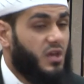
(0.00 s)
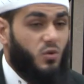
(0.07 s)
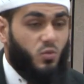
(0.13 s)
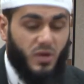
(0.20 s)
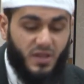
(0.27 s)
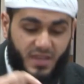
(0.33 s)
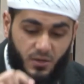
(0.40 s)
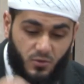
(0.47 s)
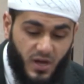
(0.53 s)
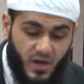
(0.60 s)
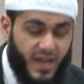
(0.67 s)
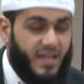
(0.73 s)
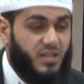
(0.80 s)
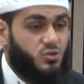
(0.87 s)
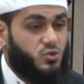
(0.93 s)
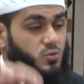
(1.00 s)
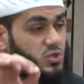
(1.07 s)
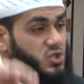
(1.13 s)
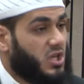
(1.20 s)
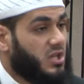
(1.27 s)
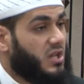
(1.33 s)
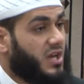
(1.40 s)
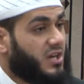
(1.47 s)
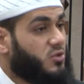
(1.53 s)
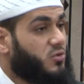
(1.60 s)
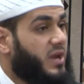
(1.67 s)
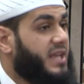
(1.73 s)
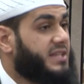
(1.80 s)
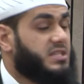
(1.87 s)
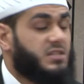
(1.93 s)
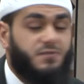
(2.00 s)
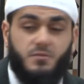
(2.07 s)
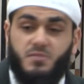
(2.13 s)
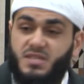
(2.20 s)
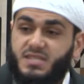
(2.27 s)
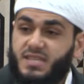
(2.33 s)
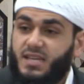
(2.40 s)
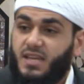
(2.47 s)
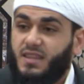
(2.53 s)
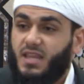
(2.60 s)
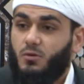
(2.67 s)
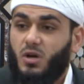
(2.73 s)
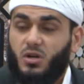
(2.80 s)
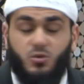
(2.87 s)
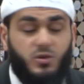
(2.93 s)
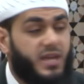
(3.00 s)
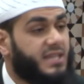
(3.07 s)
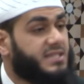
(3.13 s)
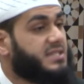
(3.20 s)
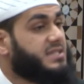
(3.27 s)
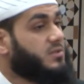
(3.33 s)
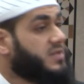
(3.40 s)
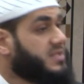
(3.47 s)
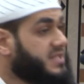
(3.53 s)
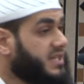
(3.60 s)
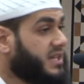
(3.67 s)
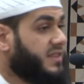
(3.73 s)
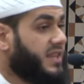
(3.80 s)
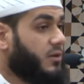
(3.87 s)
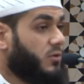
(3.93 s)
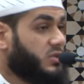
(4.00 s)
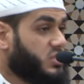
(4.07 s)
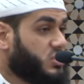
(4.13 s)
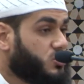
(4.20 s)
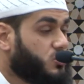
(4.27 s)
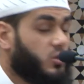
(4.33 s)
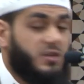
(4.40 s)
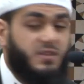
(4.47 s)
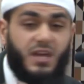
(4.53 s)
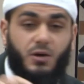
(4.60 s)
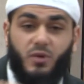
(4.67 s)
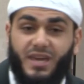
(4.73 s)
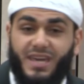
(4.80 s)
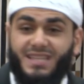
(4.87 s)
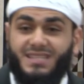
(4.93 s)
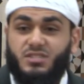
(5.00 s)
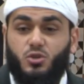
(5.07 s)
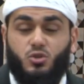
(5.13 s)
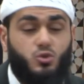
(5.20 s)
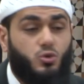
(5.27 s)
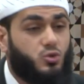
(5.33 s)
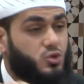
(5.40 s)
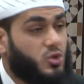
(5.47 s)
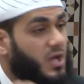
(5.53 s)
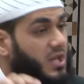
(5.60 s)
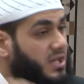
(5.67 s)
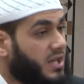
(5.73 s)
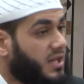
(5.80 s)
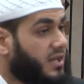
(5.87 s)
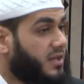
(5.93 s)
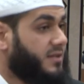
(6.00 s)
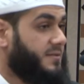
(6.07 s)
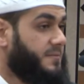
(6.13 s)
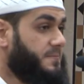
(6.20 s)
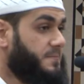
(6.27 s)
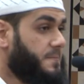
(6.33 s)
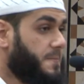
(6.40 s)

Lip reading: When there were angels which Allah created, from the second they were created till the second they were destroyed, they were in sujood to Allah.